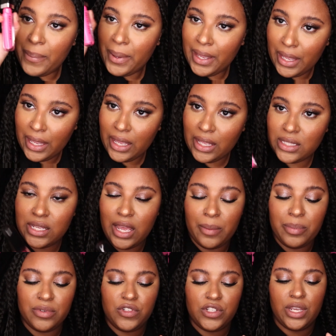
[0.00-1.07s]
pink
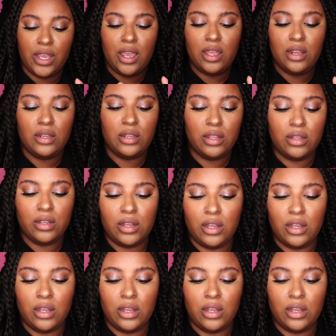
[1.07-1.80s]
type of shade.